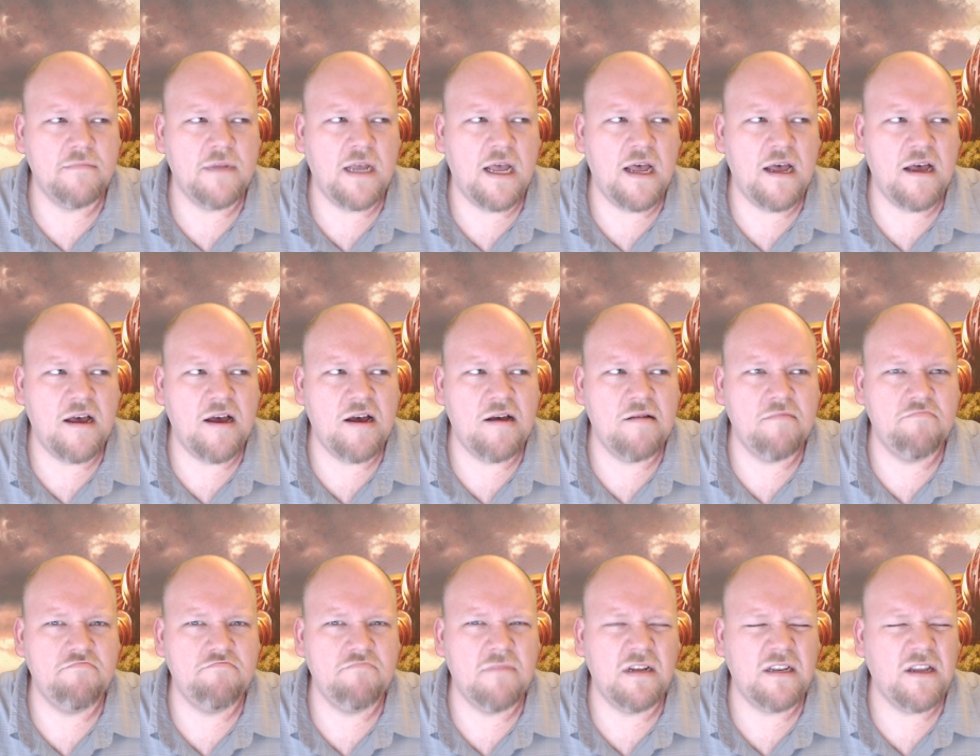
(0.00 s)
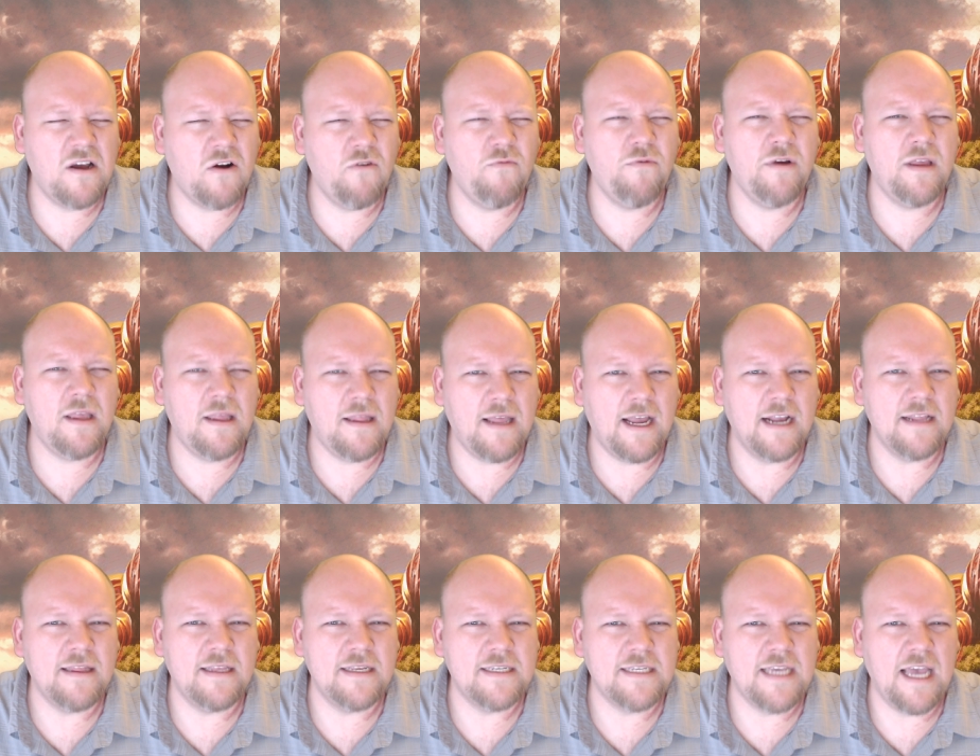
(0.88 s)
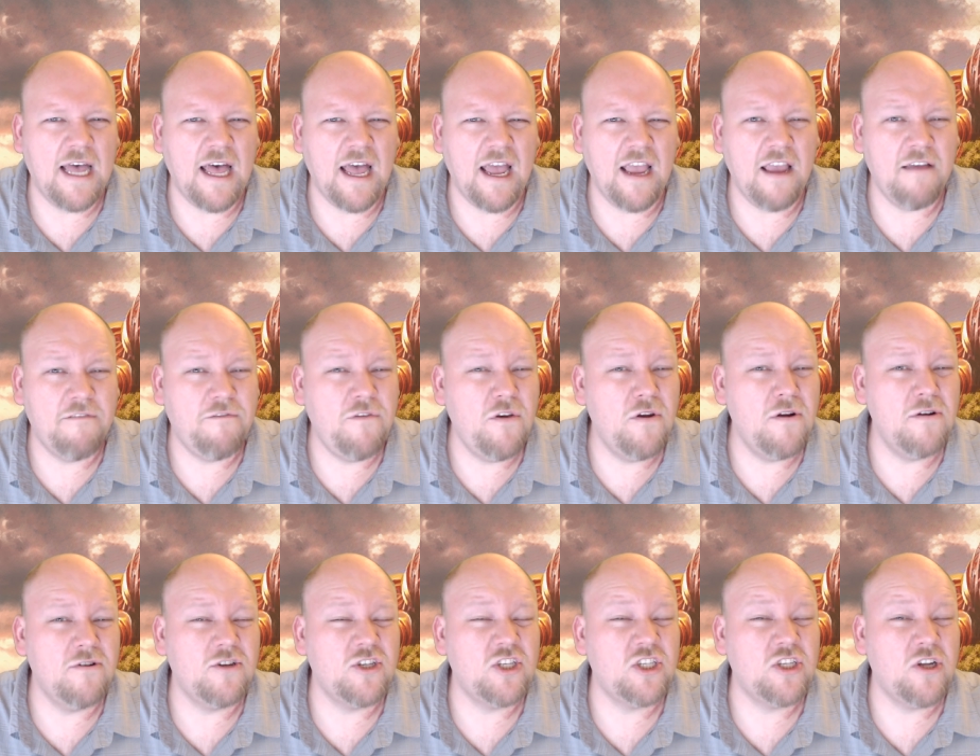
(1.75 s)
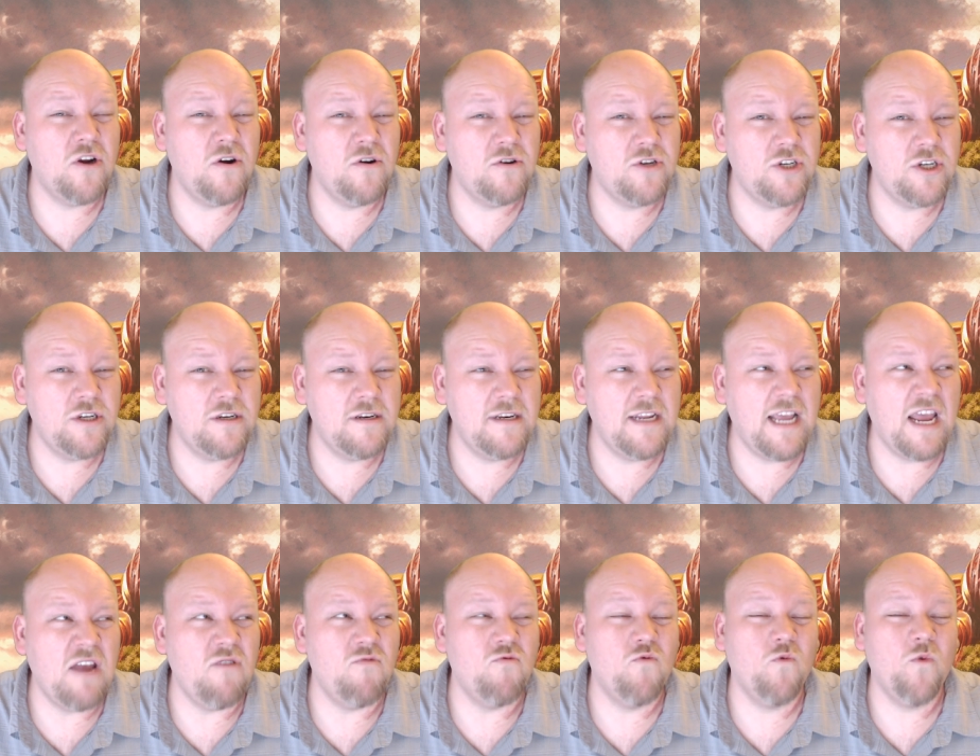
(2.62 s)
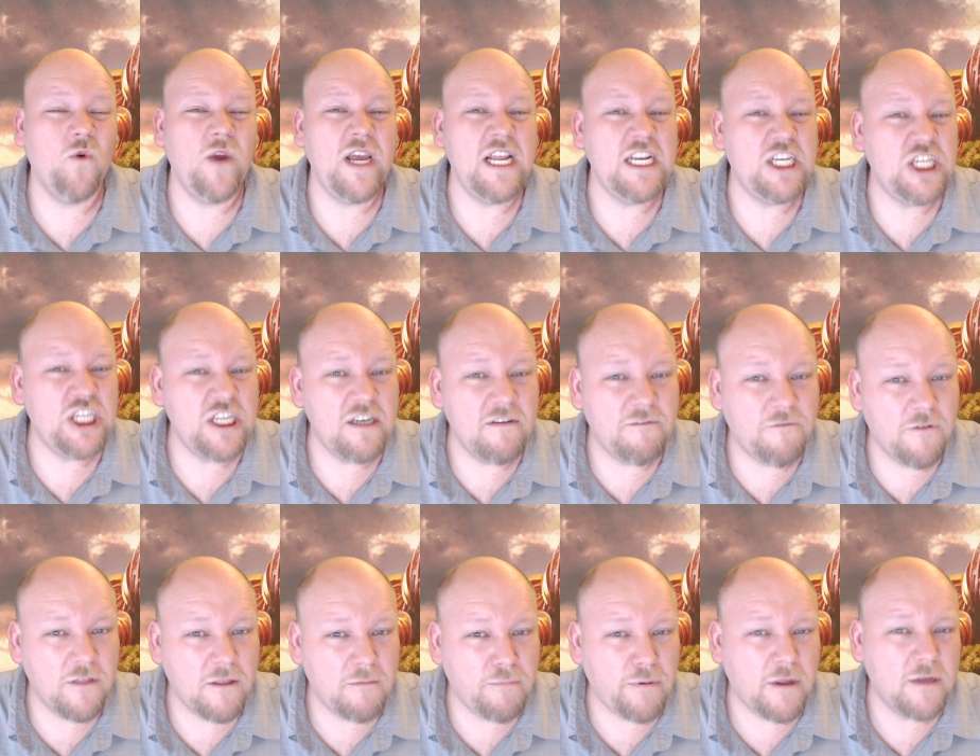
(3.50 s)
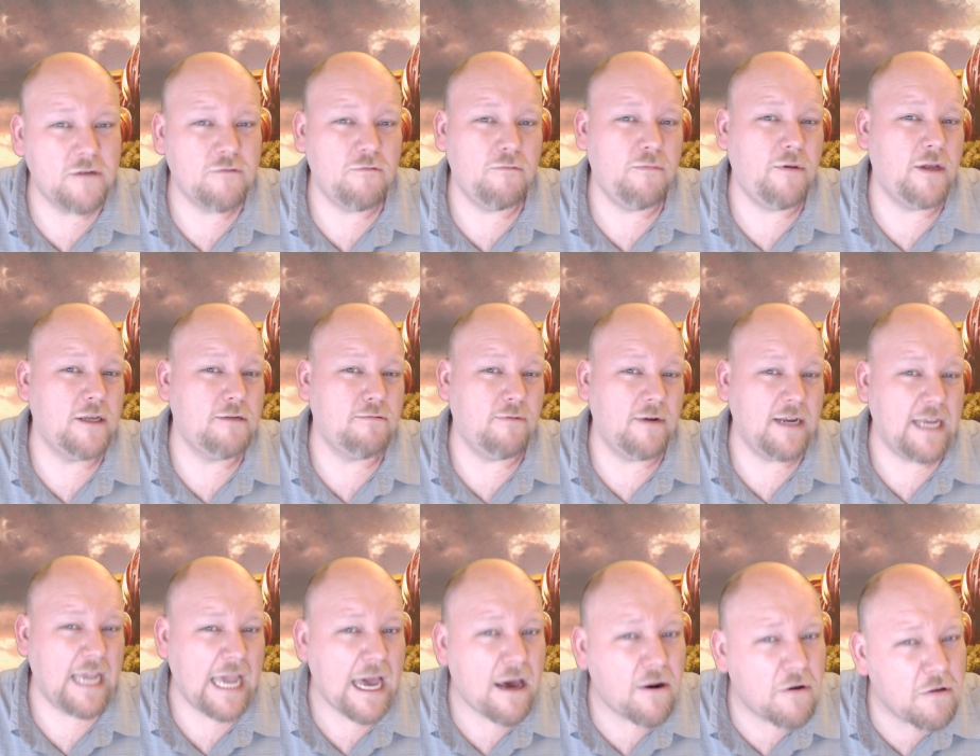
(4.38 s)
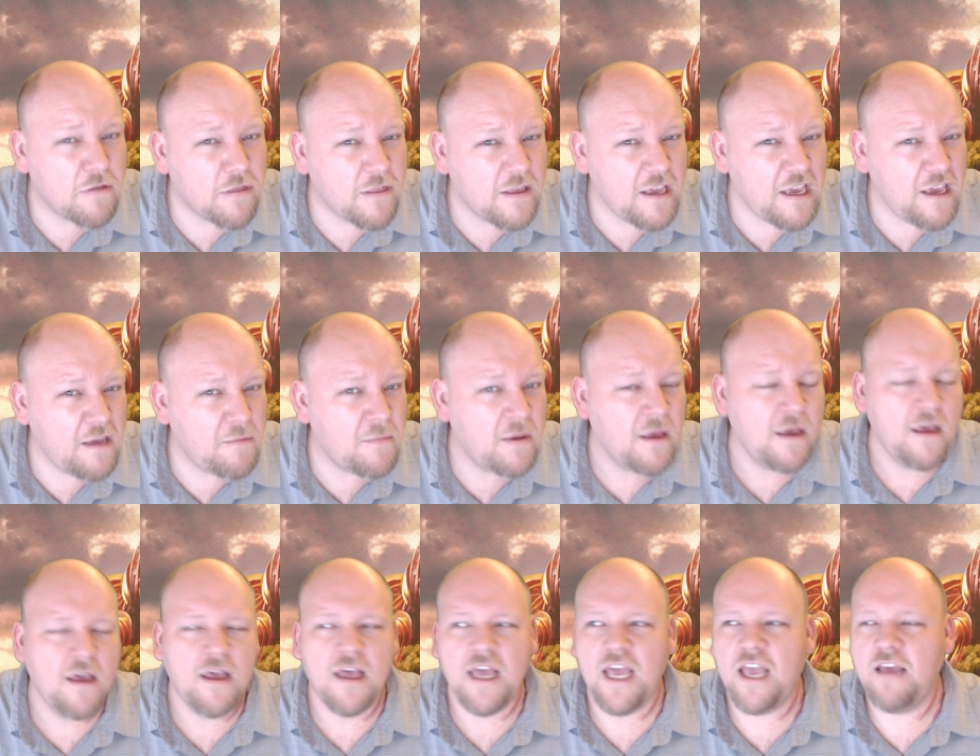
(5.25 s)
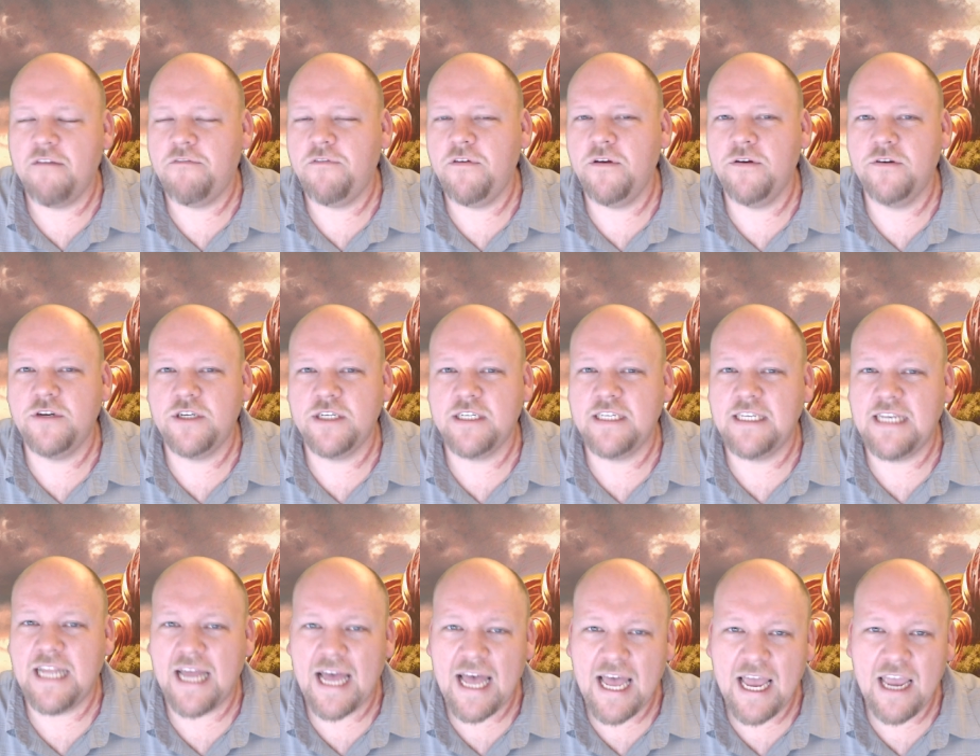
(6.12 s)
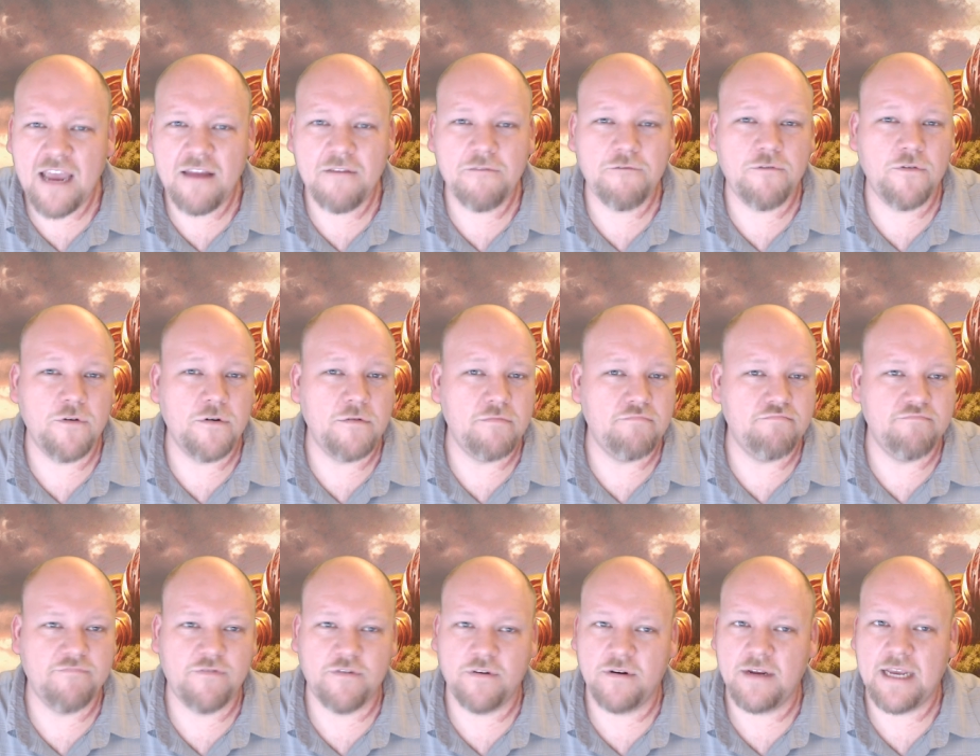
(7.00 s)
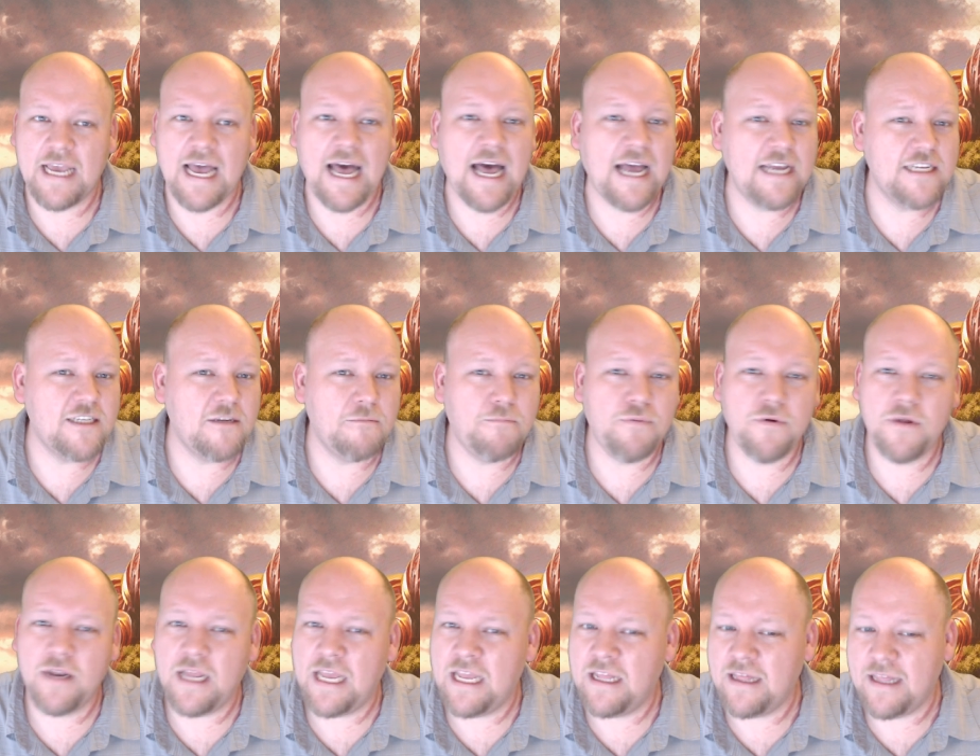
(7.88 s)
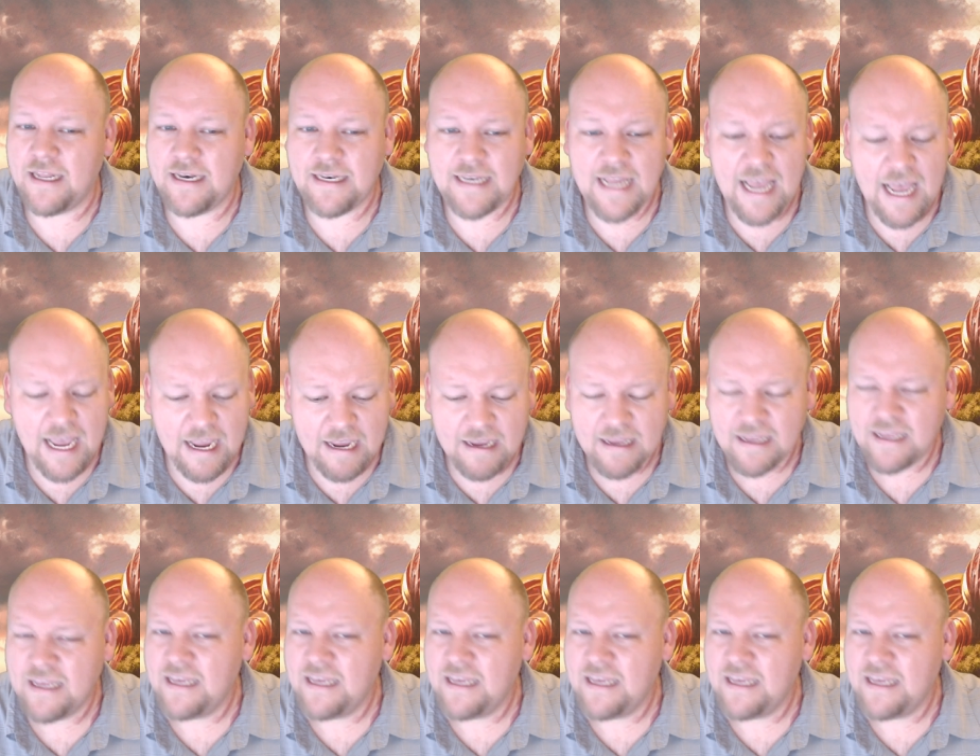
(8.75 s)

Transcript: Um, don't really like this guy. If you're searching and reaching for the plus one plus one counter theme, if you're just dying for for guys to put in the deck,